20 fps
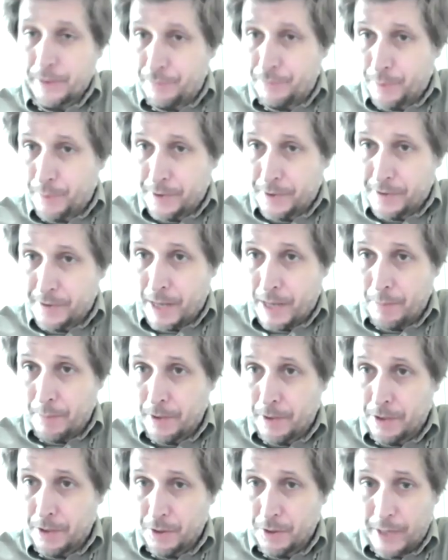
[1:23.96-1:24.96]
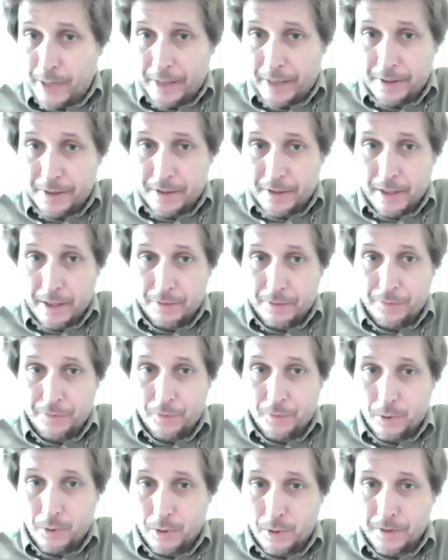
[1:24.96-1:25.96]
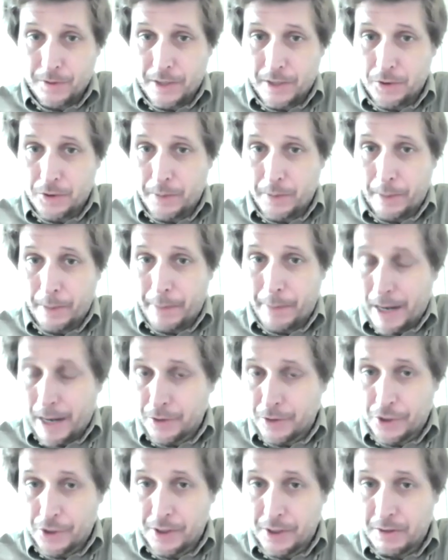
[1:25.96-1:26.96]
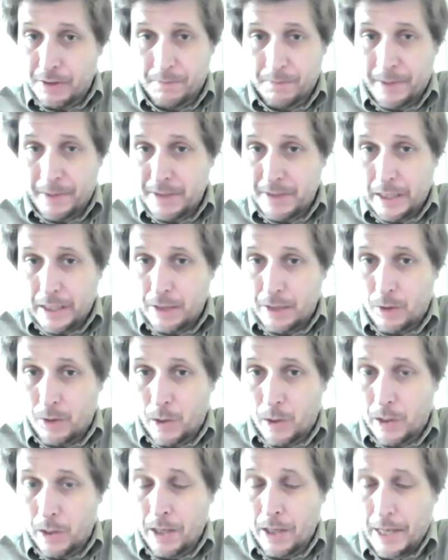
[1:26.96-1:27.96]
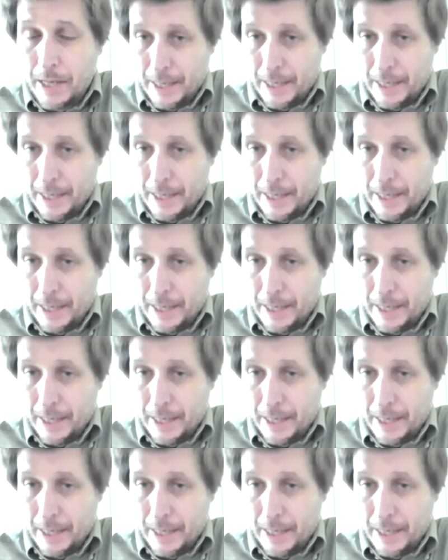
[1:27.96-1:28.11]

assembled a new data set for central bank balance sheets, basically in all